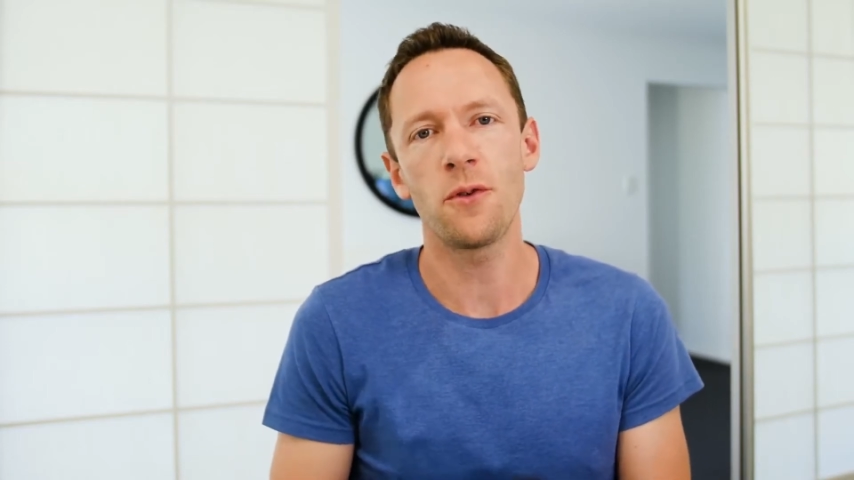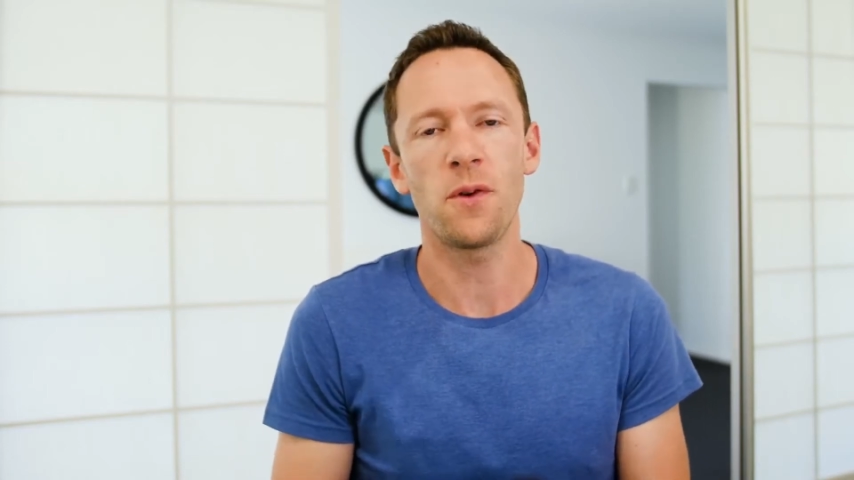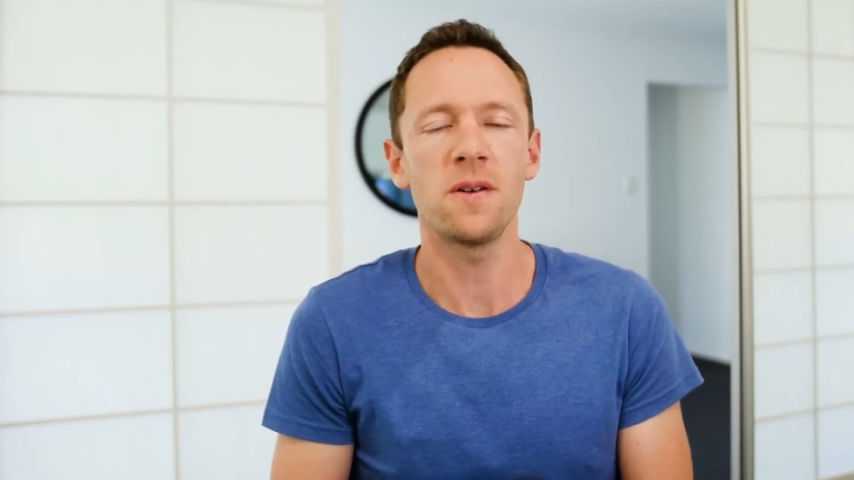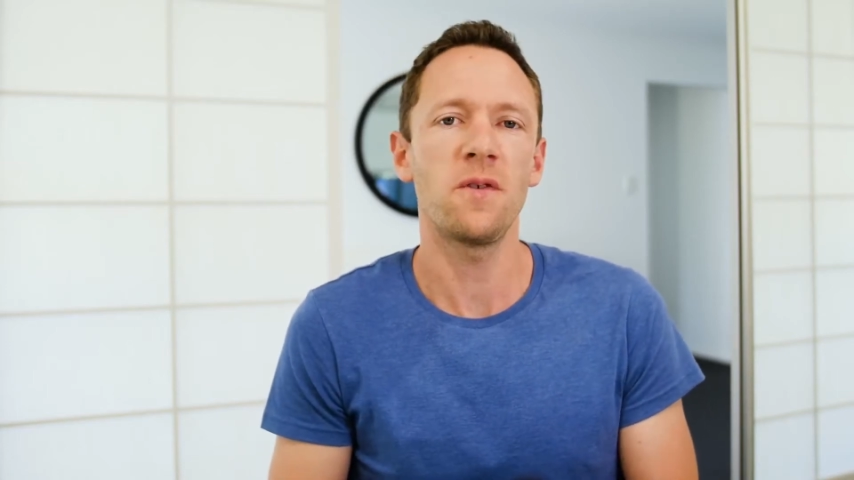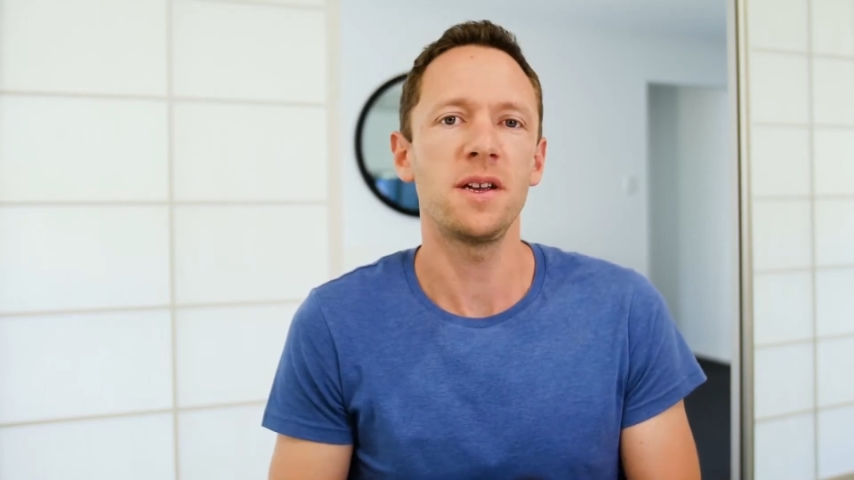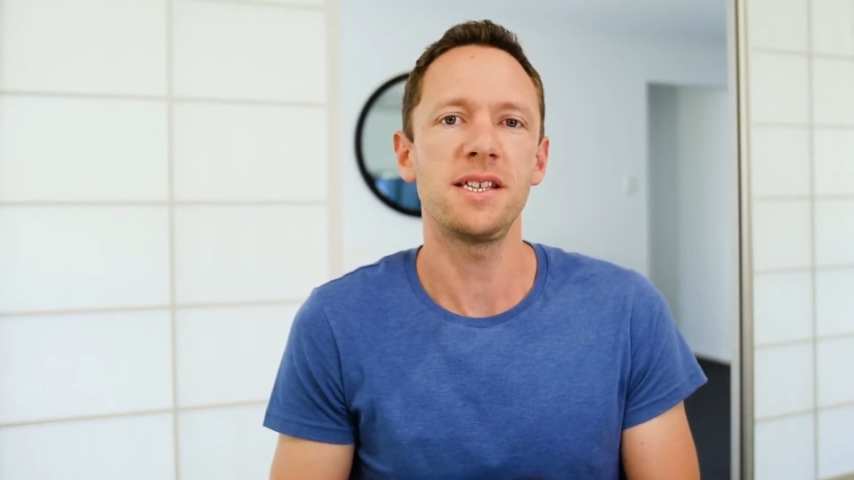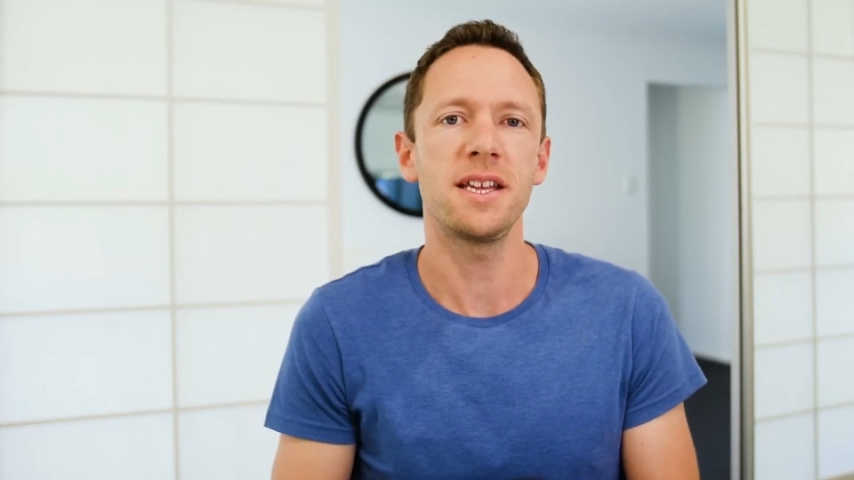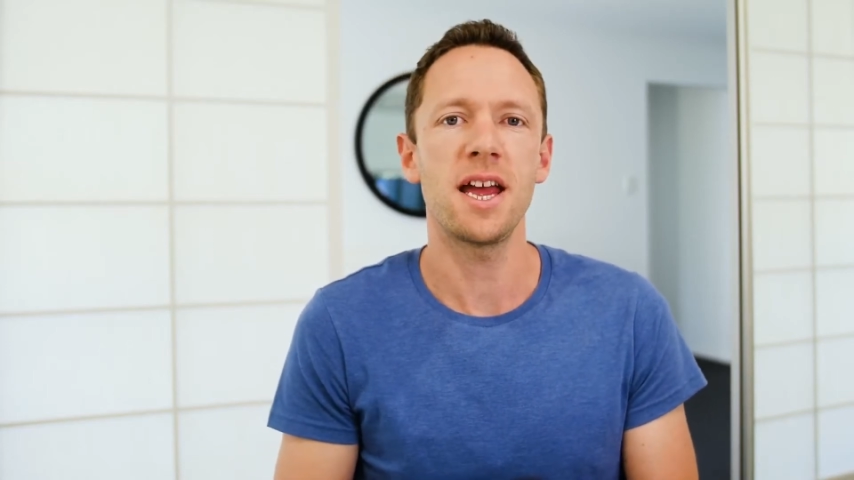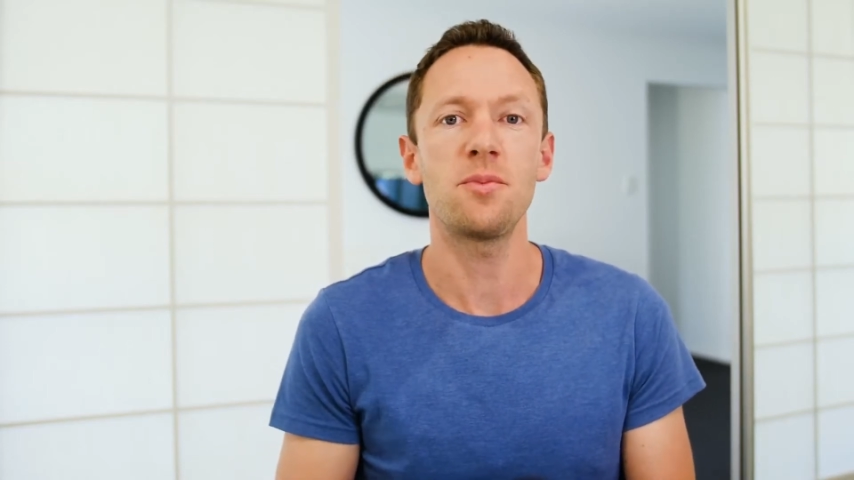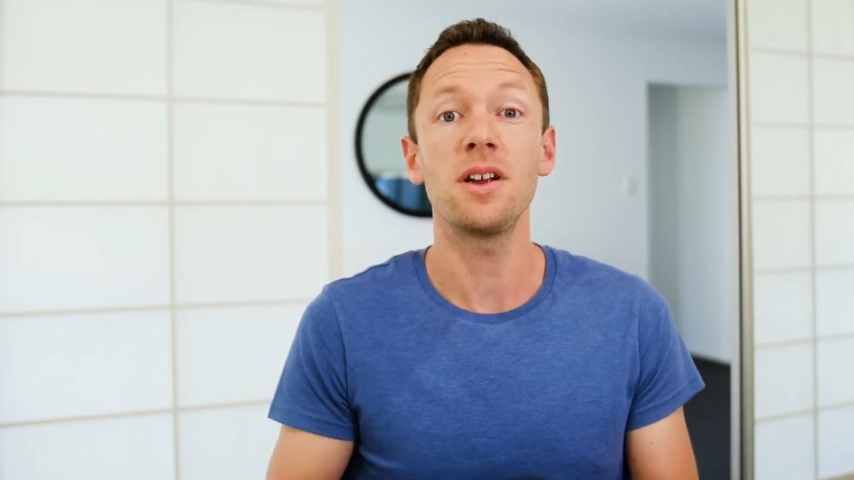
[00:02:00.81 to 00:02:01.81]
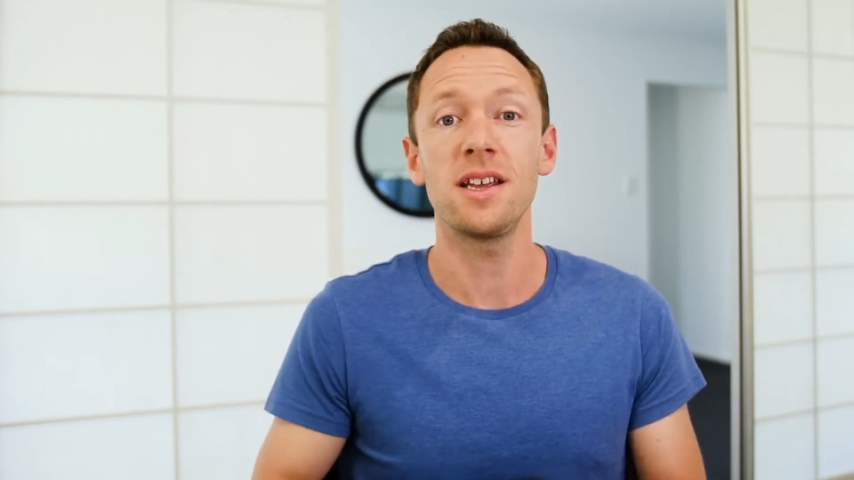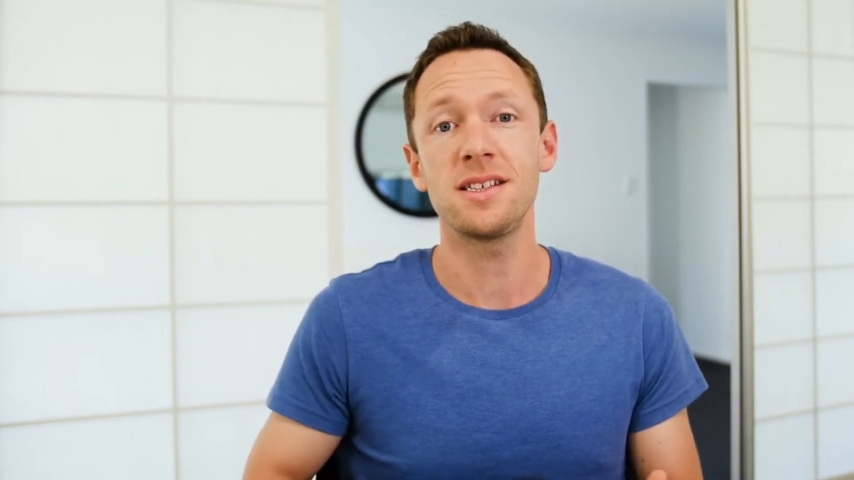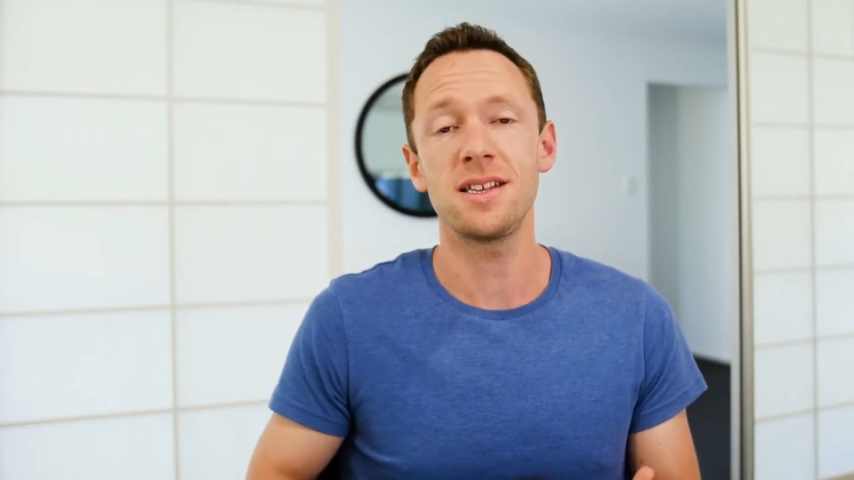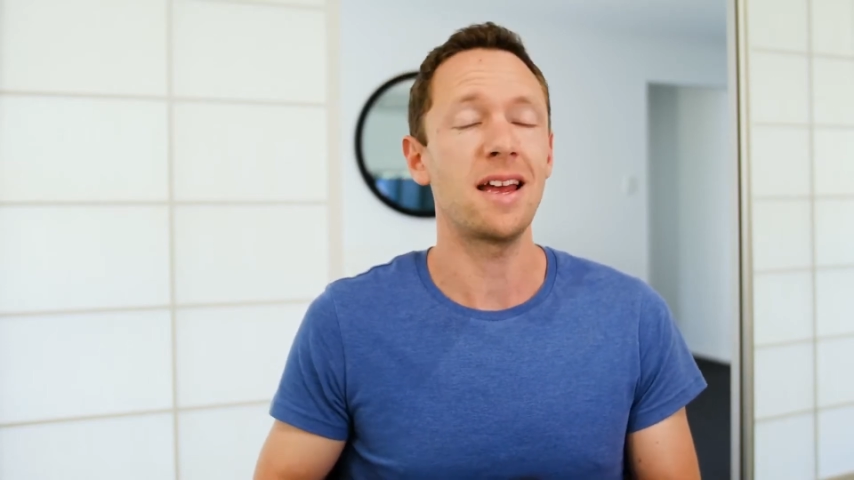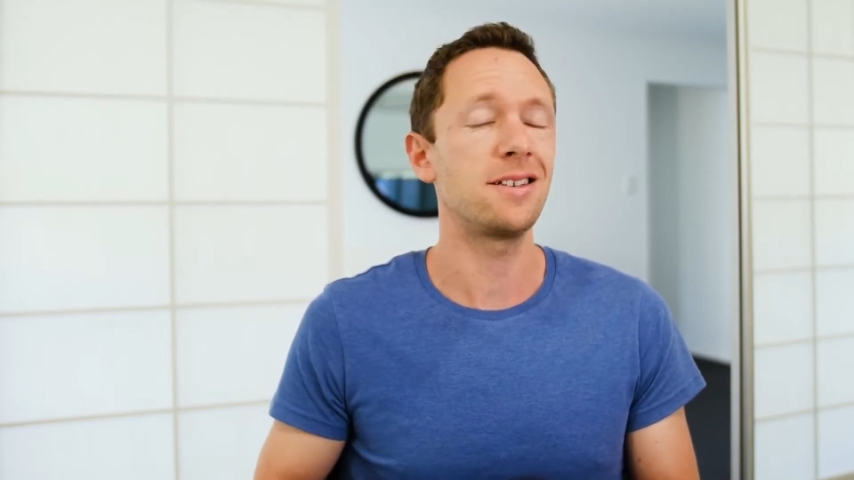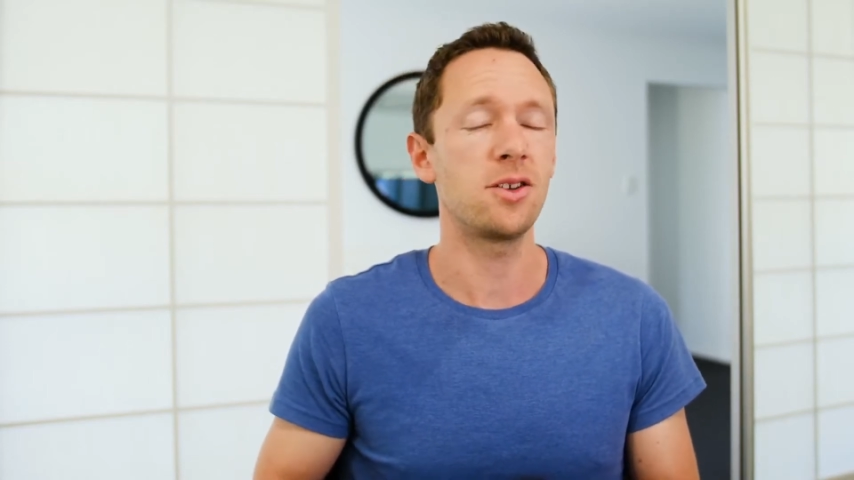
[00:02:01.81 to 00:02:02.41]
front-facing camera isn't as